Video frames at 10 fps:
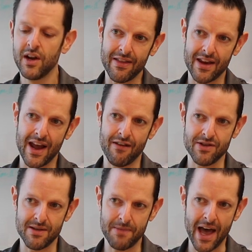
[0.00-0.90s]
and then
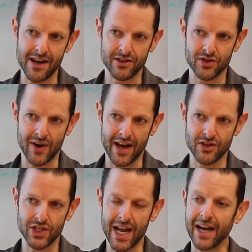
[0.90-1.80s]
having the patent
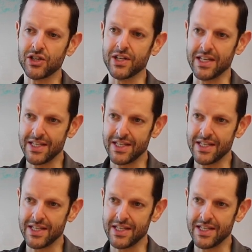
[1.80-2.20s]
strategy actually